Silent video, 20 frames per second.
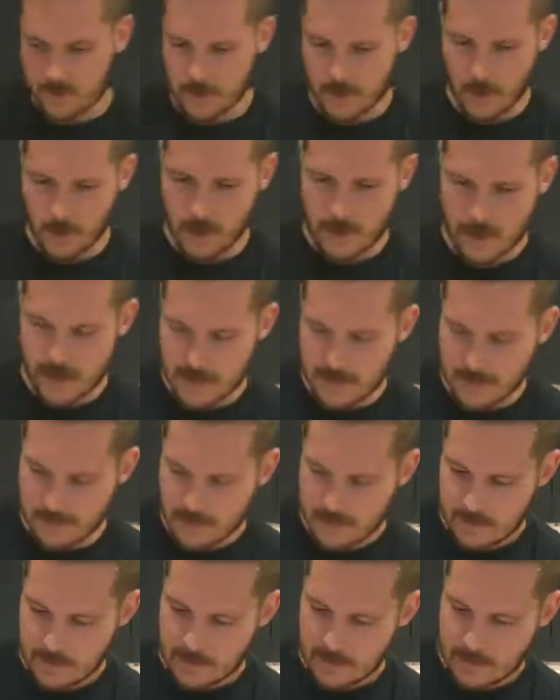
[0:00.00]
to go
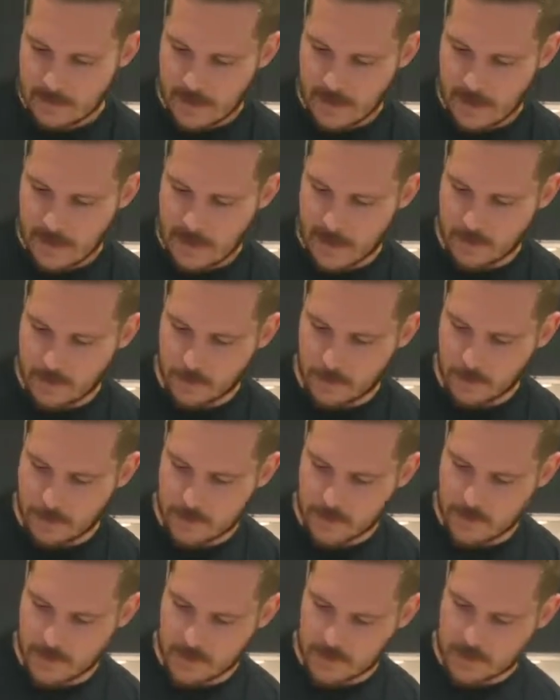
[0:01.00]
ahead and put
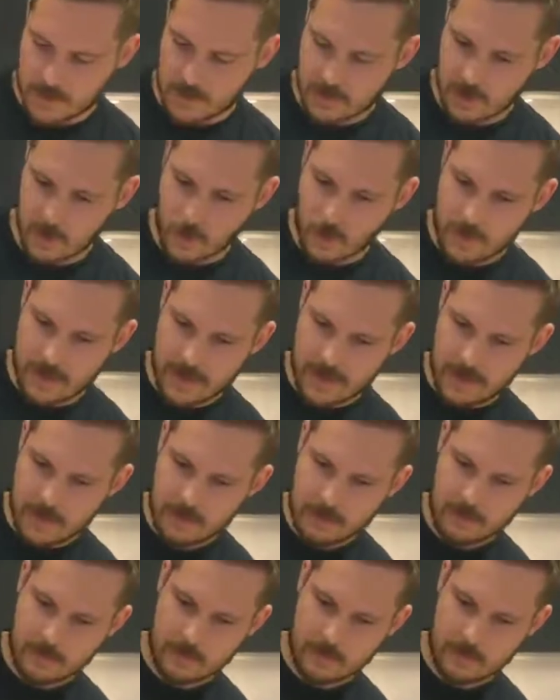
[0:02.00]
in the SCOBY.